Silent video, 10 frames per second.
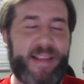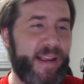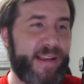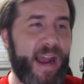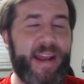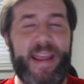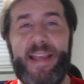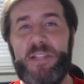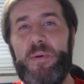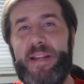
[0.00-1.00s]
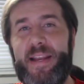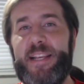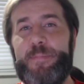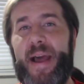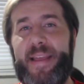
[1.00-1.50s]
kind of is what it
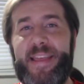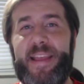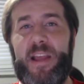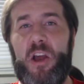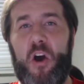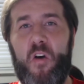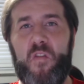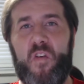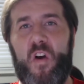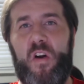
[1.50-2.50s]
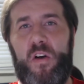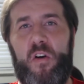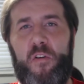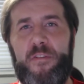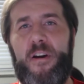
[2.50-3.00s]
is, but I think
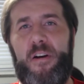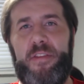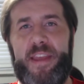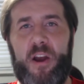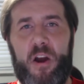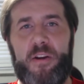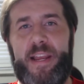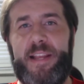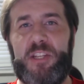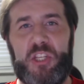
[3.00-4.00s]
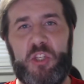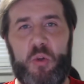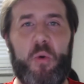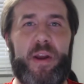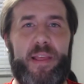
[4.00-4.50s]
overall the arcing
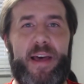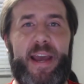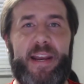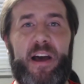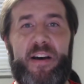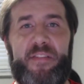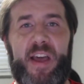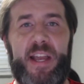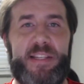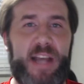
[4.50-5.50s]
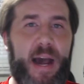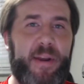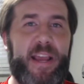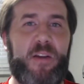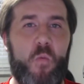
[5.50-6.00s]
storyline of
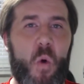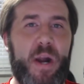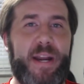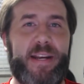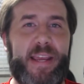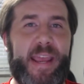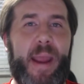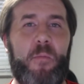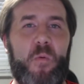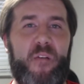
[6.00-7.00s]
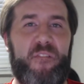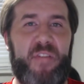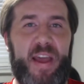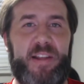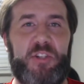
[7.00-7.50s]
Dominic wanting to get
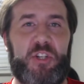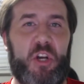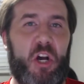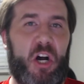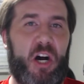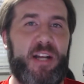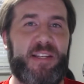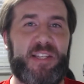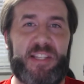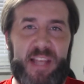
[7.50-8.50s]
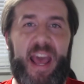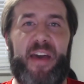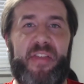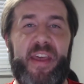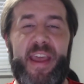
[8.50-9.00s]
revenge on
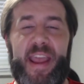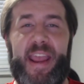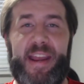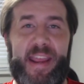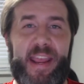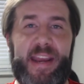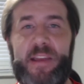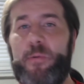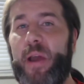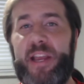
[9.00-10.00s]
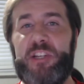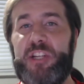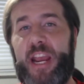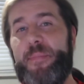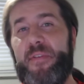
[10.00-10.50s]
Seth in any way,
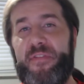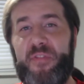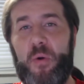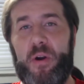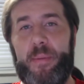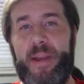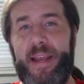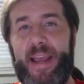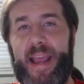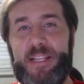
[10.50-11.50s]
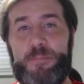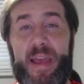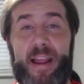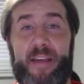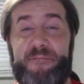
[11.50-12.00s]
shape, or form has
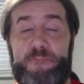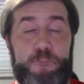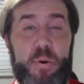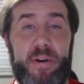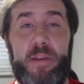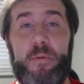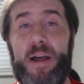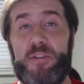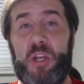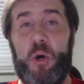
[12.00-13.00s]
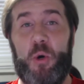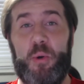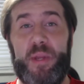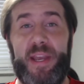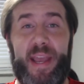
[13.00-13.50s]
been pretty well
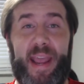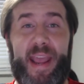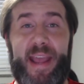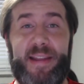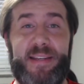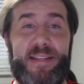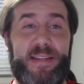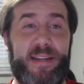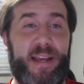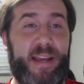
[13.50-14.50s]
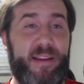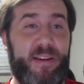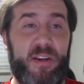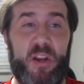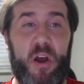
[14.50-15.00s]
told. And
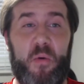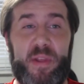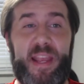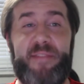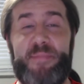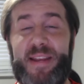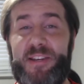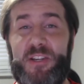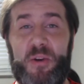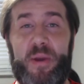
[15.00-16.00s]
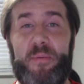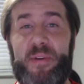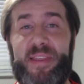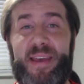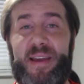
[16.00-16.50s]
what they've been doing
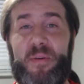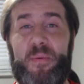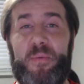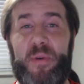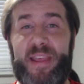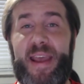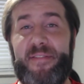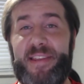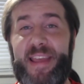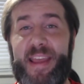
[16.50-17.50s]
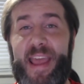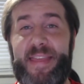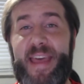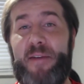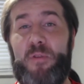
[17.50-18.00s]
with everything
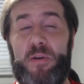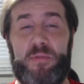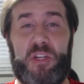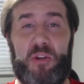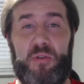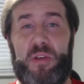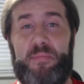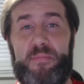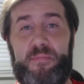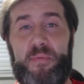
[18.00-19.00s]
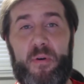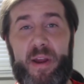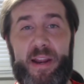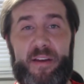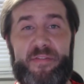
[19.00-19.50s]
in that one, to the
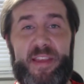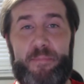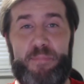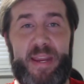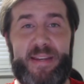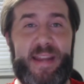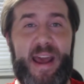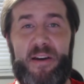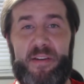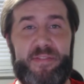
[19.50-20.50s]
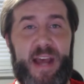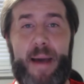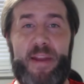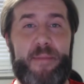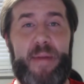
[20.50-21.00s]
point of the beatdown of
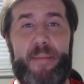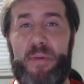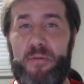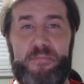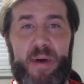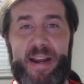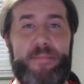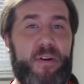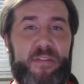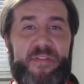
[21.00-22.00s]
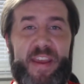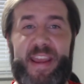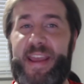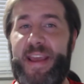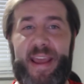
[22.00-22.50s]
Dominic by both Buddy
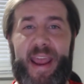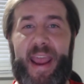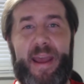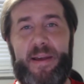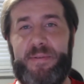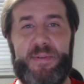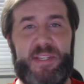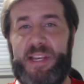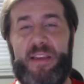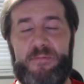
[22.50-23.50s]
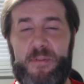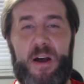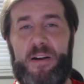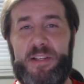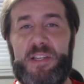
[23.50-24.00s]
Murphy and Seth
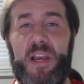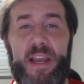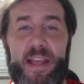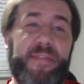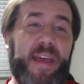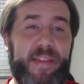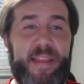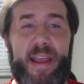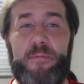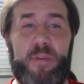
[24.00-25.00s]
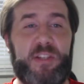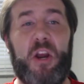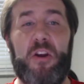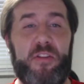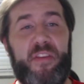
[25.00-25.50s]
Rollins, and then they
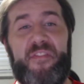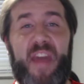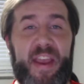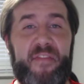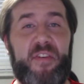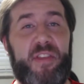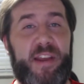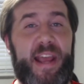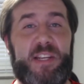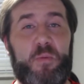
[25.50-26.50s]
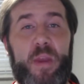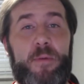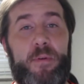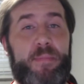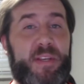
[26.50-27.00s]
return the favor the next
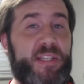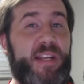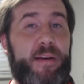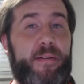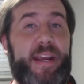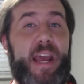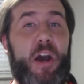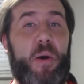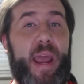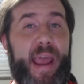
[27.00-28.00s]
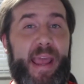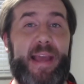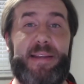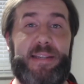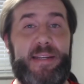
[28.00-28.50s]
week with Mysterio
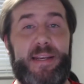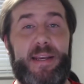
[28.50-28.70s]
and